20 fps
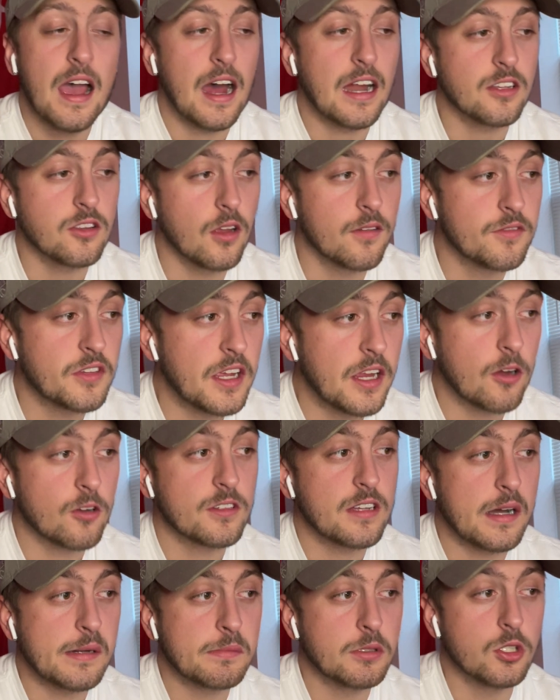I'd love to hear
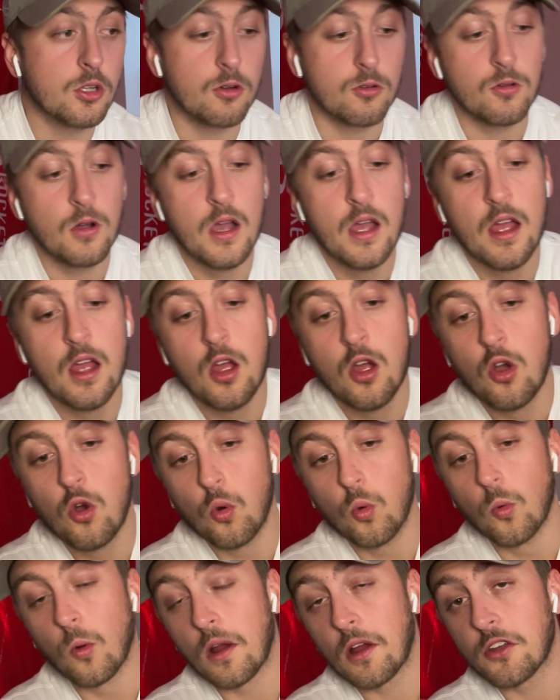down below
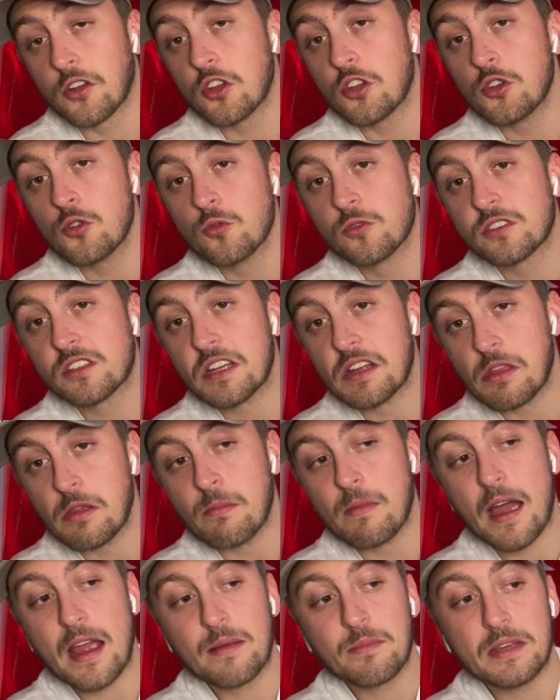where do you see the
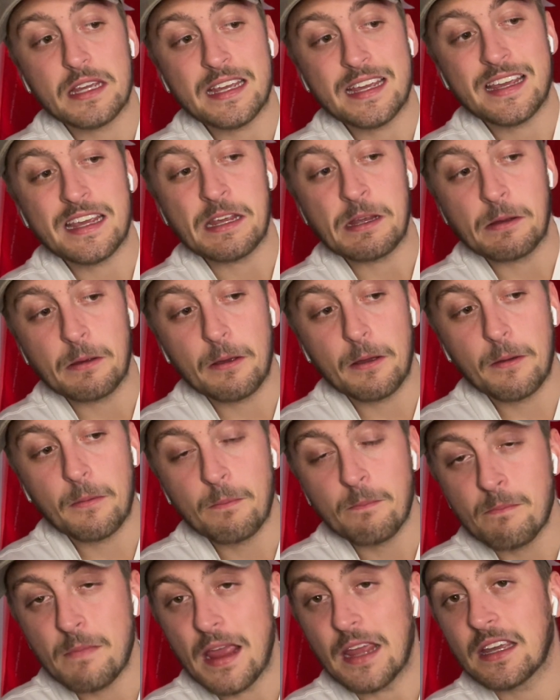Miami Heat
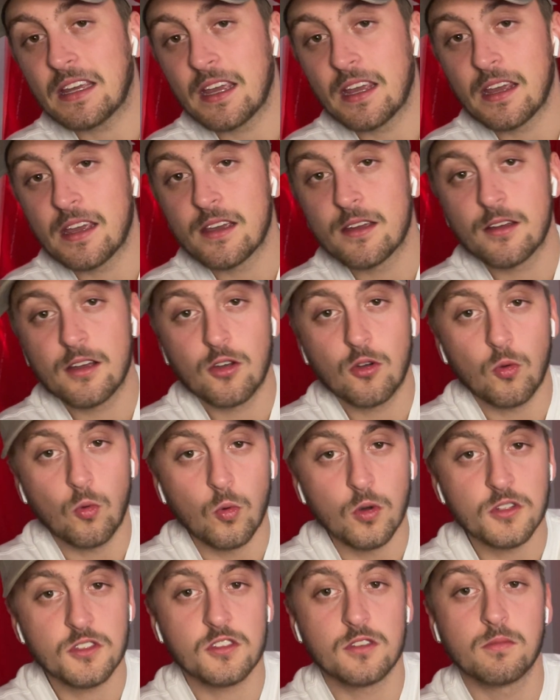making it
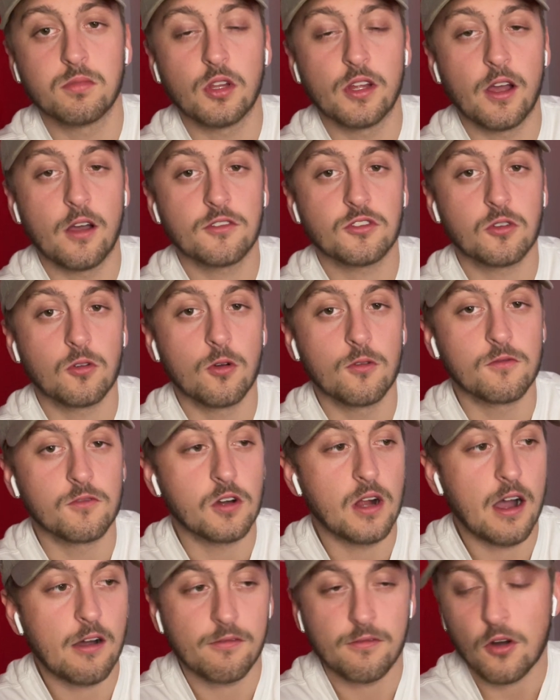once the playoffs are
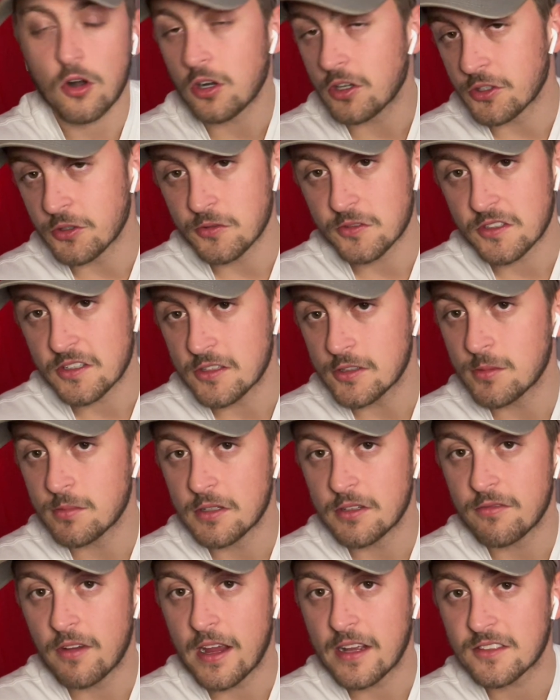over? How far do you see them
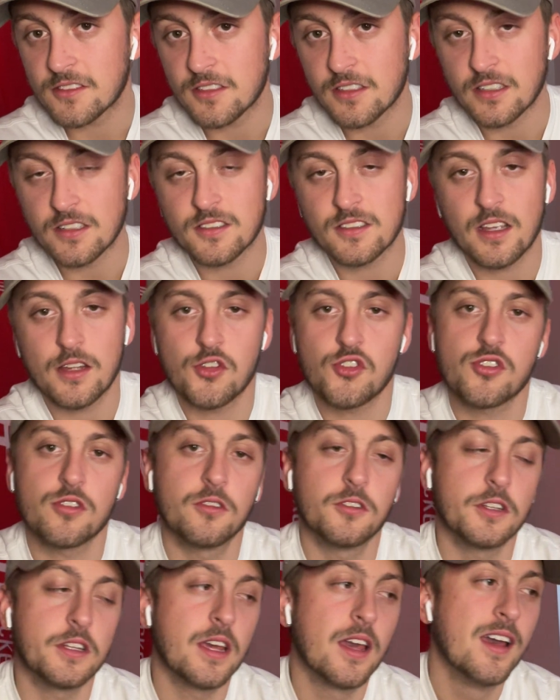advancing
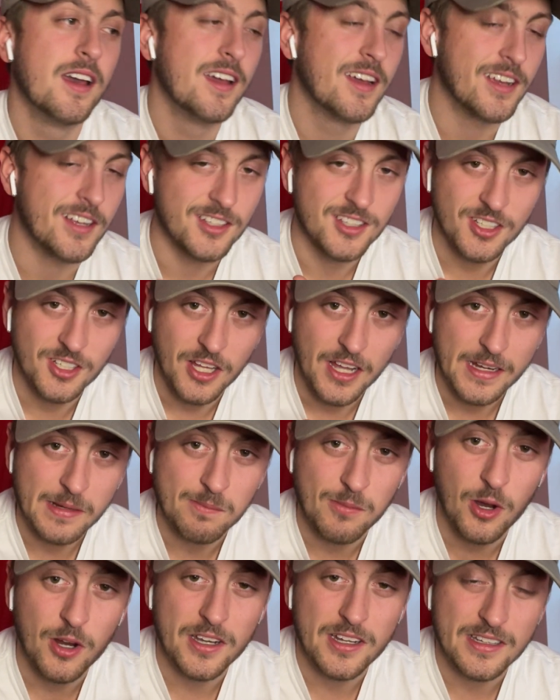essentially? Hit the
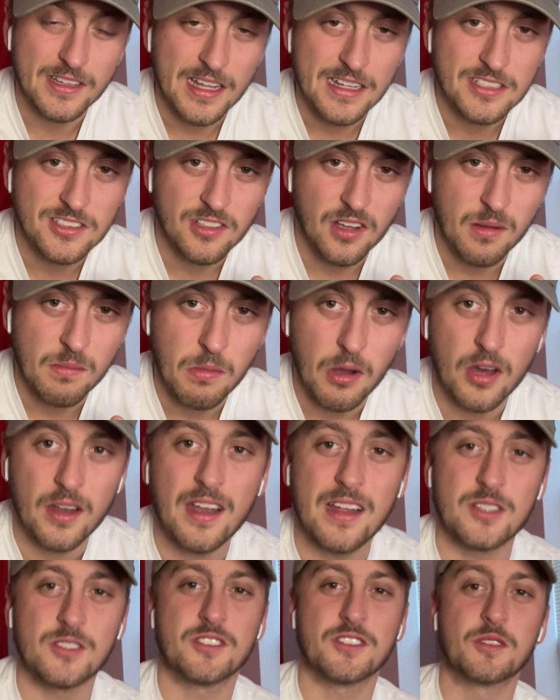like button, hit that sub
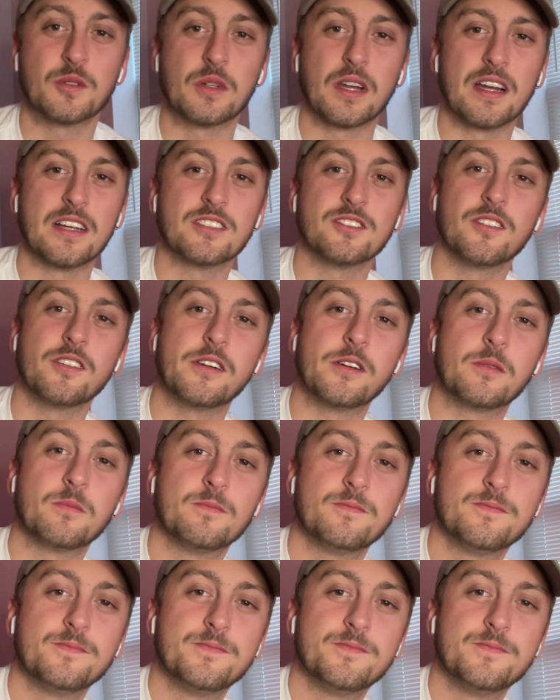button. I'll see you guys later.